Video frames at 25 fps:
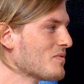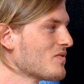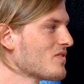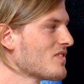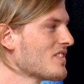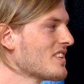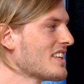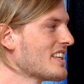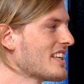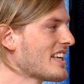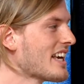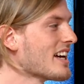
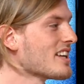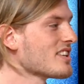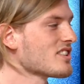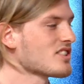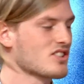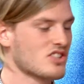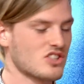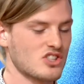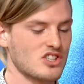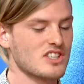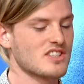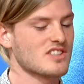Yes,
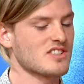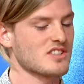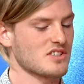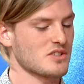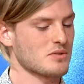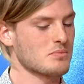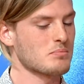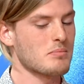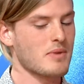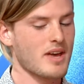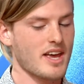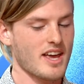Jesus
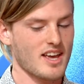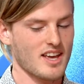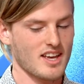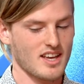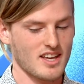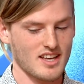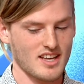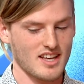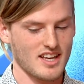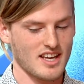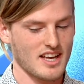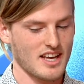
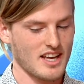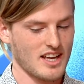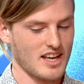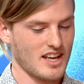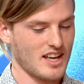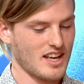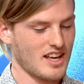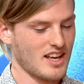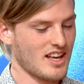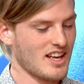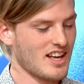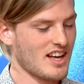may
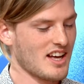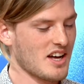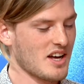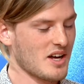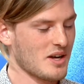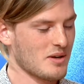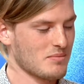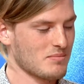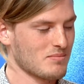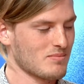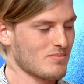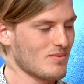
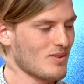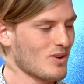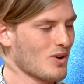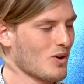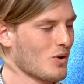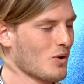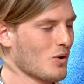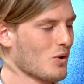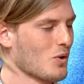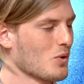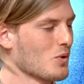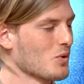
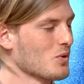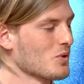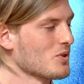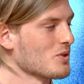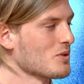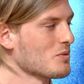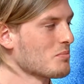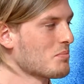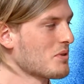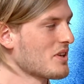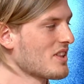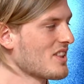
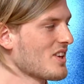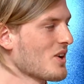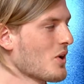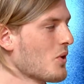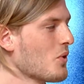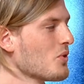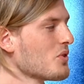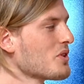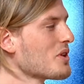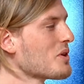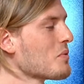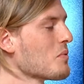be the
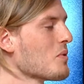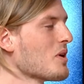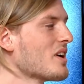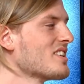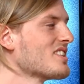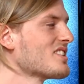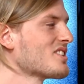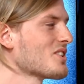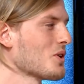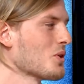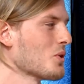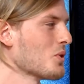only one
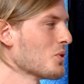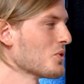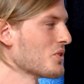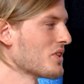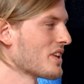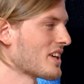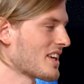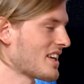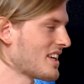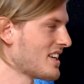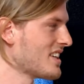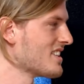to hold the
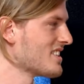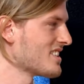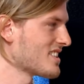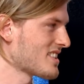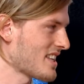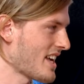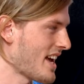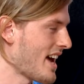keys to